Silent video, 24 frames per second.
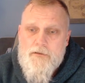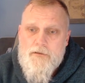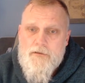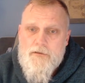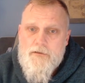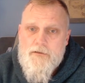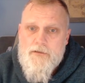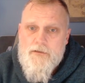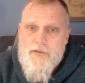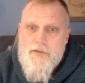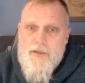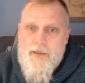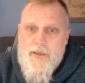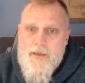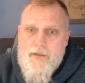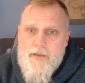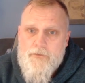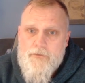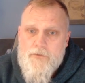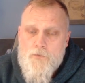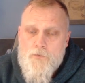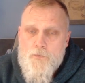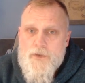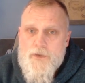and
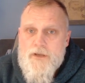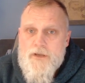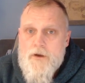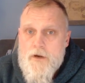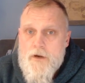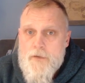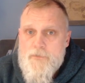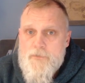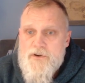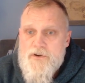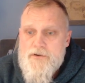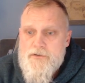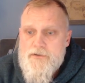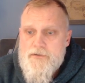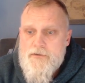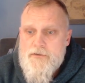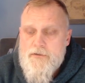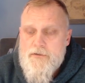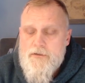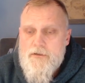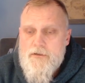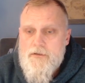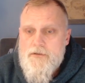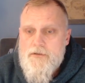they're weak armored,
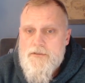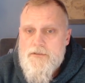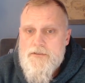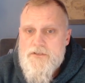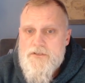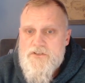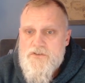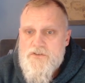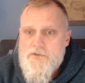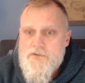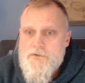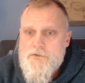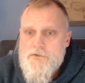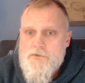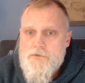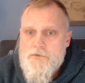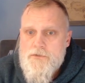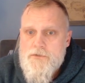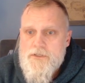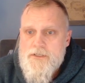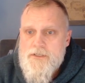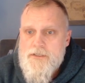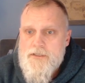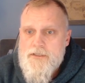
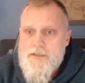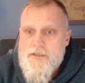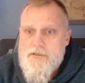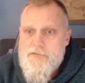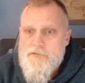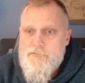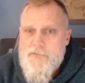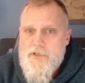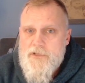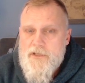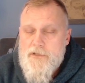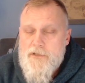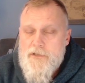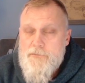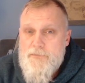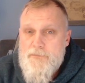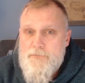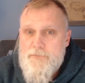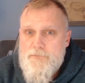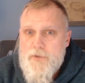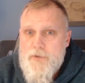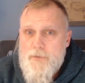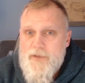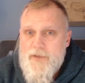so you can
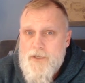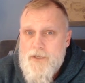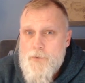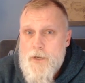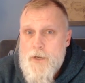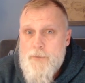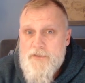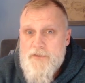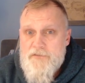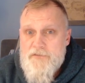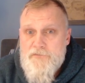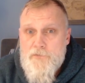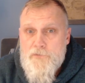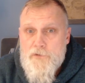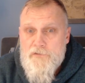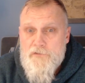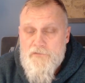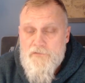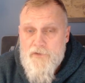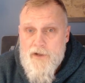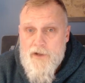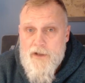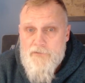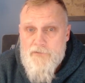probably get away with the 4 or
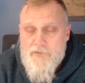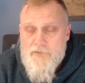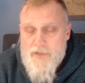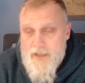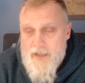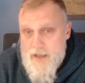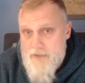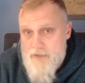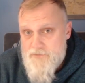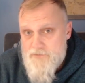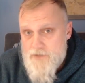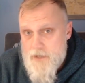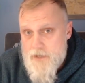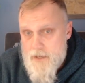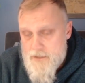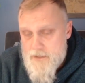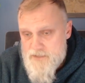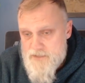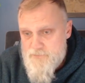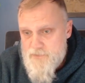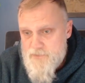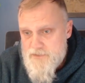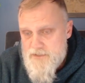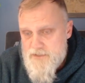5 for the half-tracks,
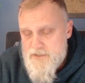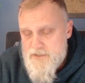but